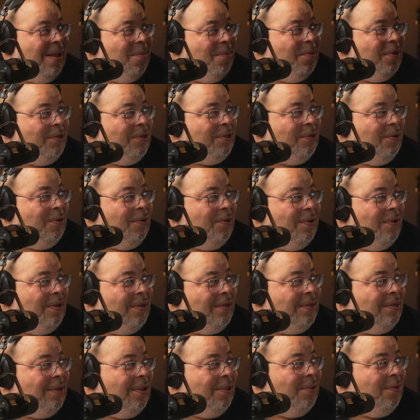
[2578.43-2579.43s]
gonna show you
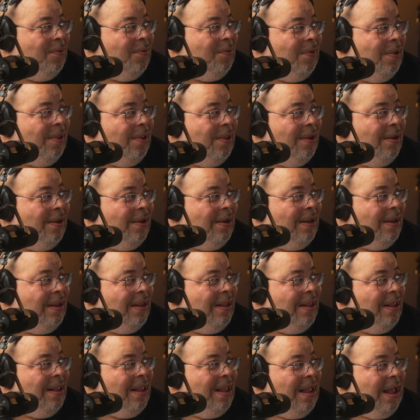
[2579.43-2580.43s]
this other one.
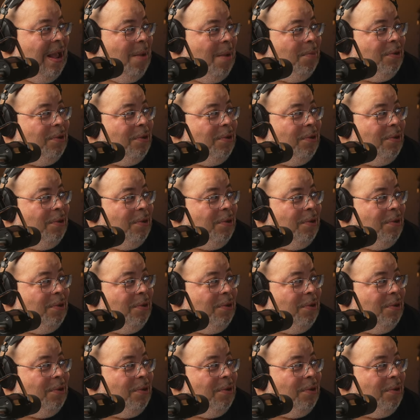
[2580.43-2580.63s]
I'm